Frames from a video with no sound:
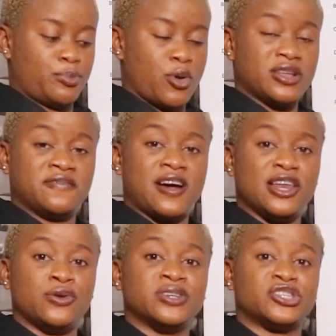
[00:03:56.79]
point
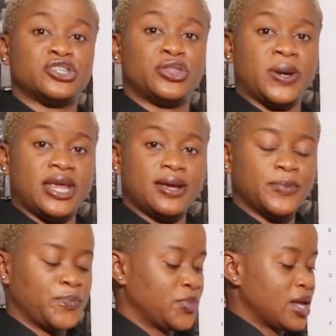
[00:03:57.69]
value is 3.
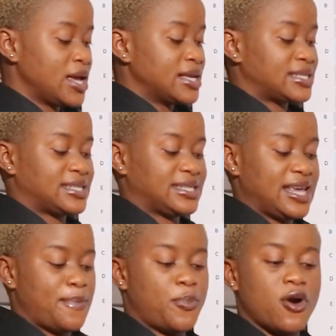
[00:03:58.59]

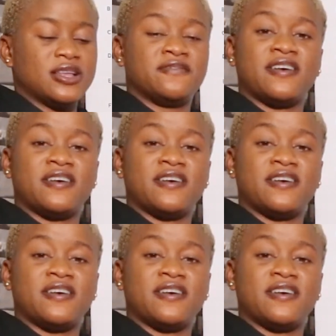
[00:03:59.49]
C point